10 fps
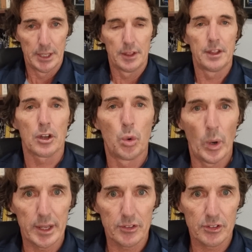The
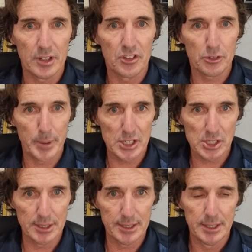quicks,
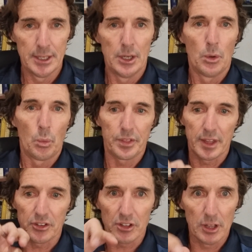especially with
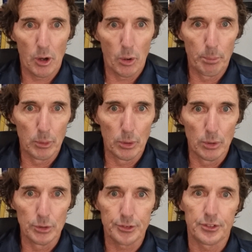their slower
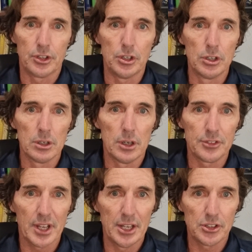balls, the
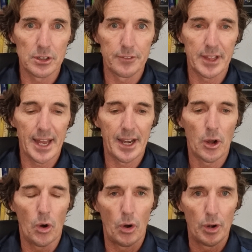utilisation of that
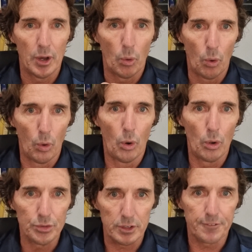on
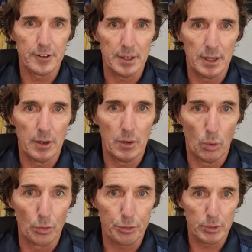all
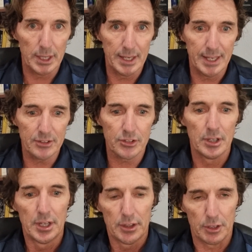3 lengths,
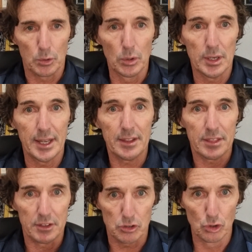the good length,
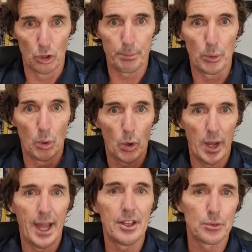the short ball,
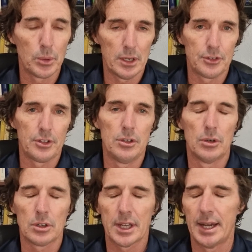as well as the
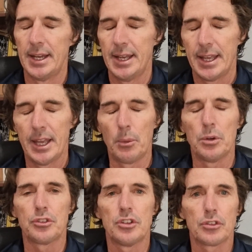Yorker, it
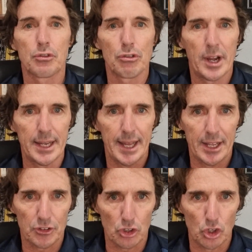was just great
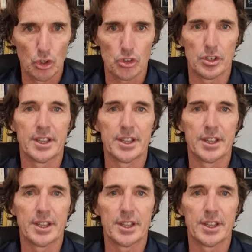execution.